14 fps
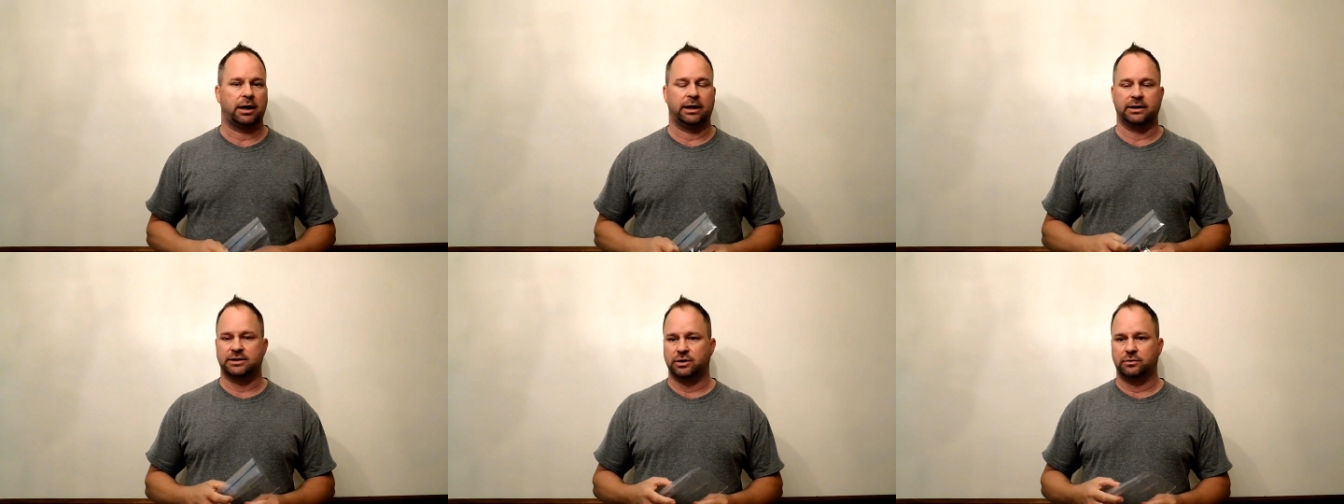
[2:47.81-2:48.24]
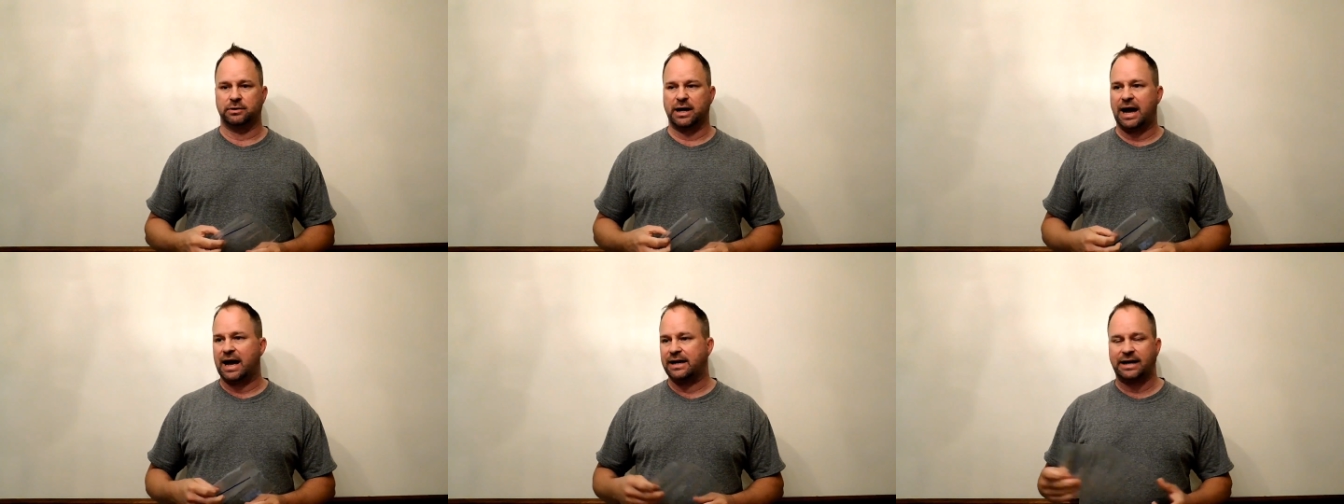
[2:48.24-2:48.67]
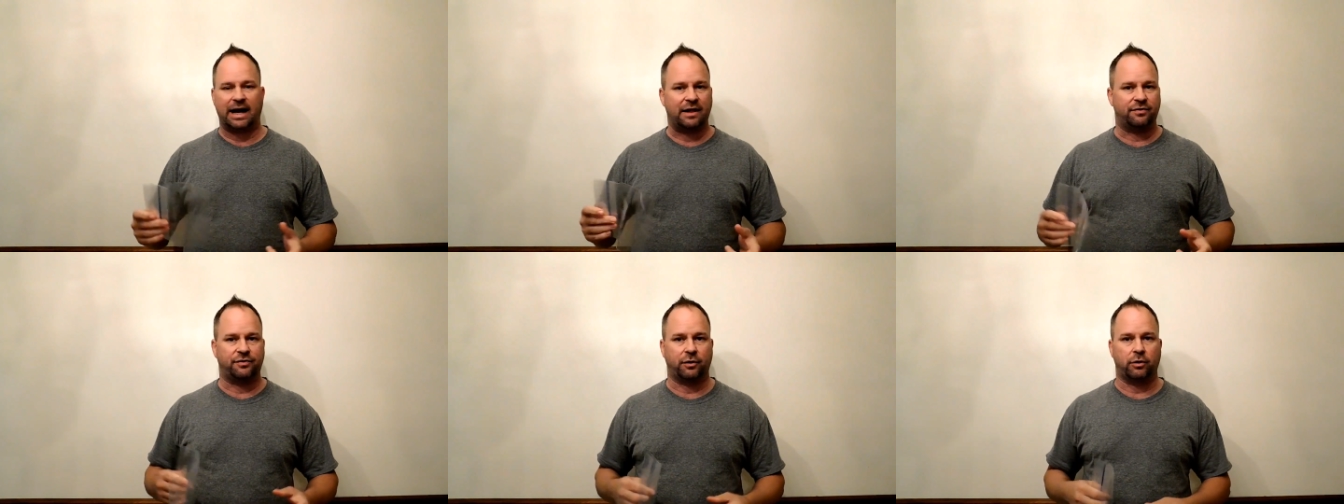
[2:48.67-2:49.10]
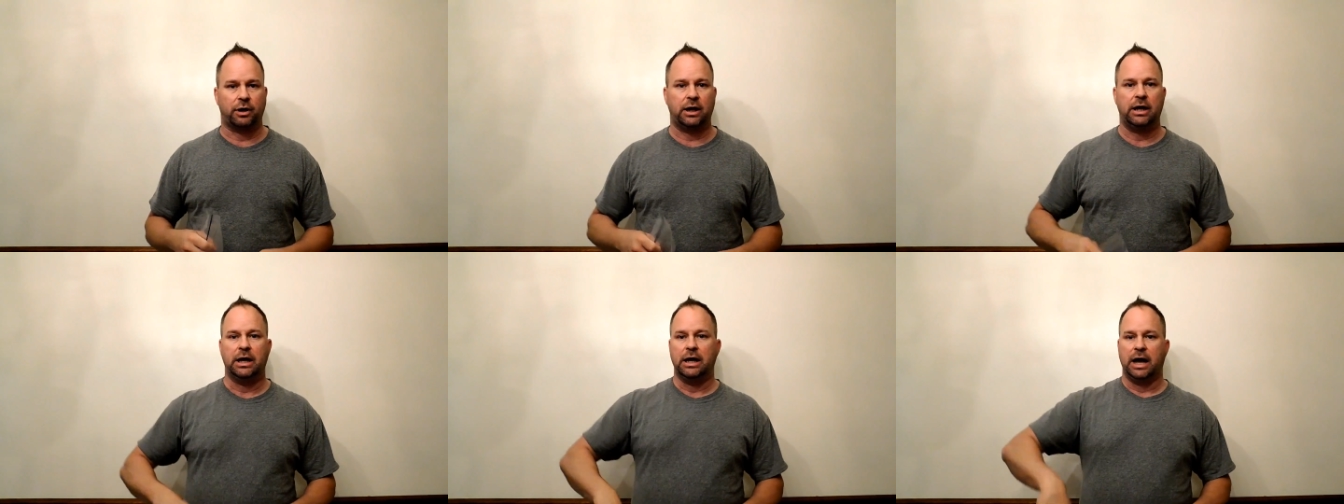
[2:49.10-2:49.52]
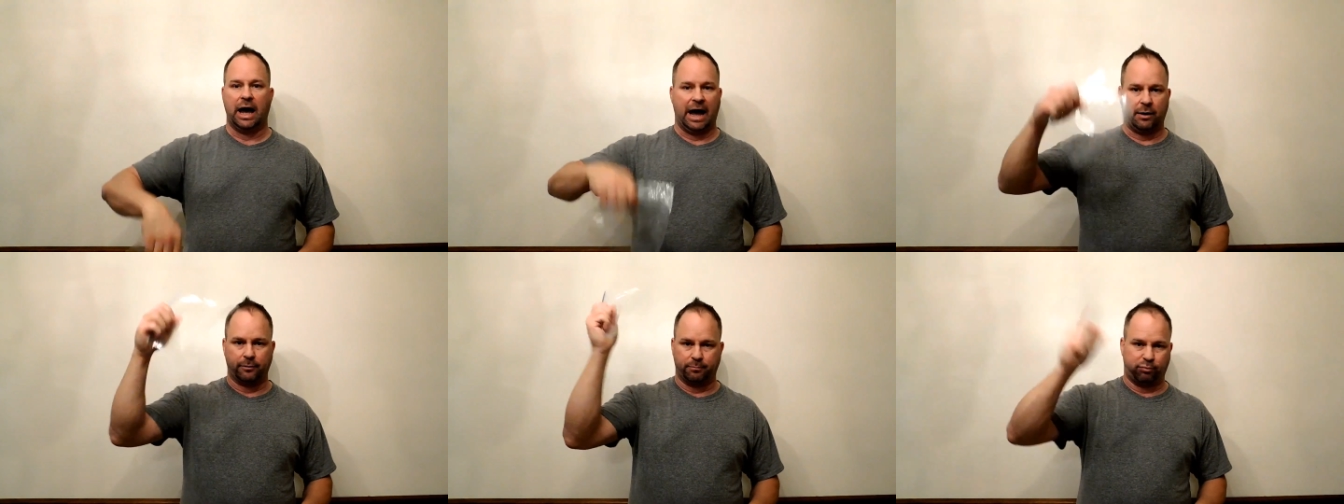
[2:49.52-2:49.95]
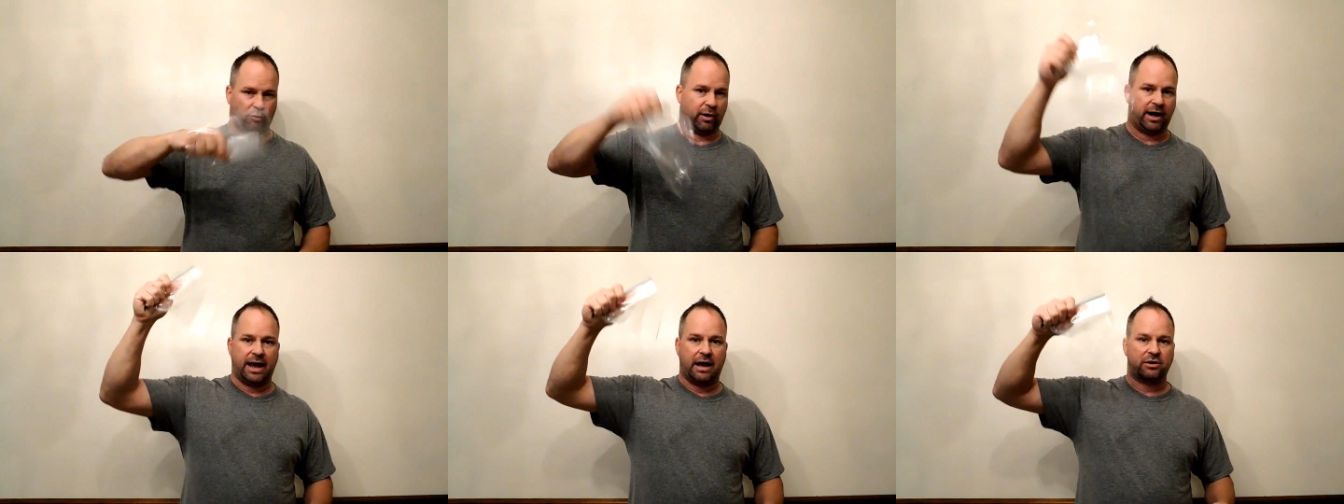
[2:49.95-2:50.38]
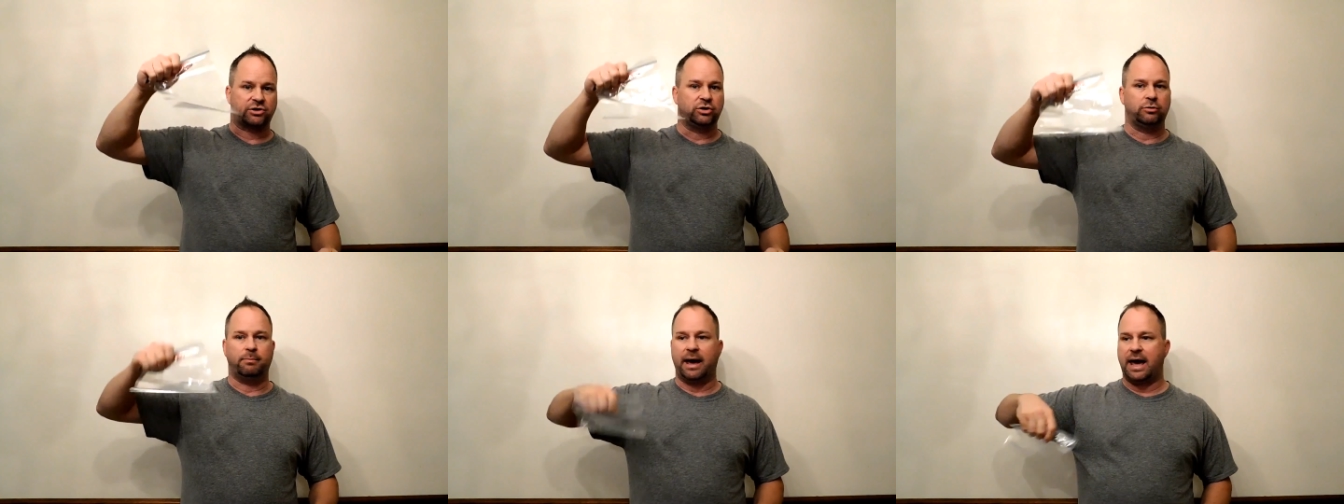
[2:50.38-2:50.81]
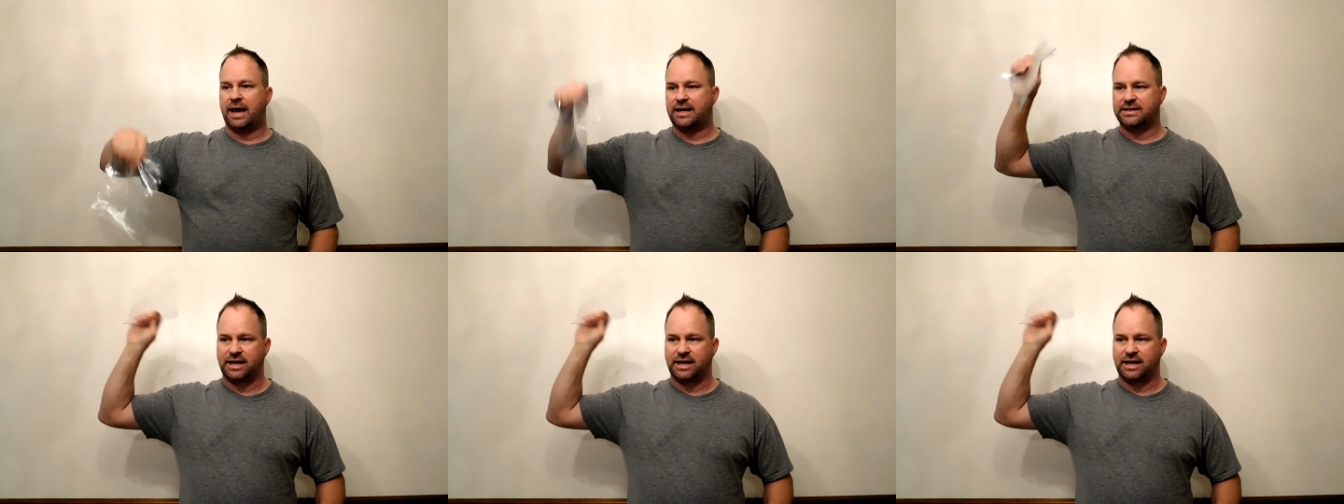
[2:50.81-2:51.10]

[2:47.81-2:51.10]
and so nine nine thirty, I would break out two baggies.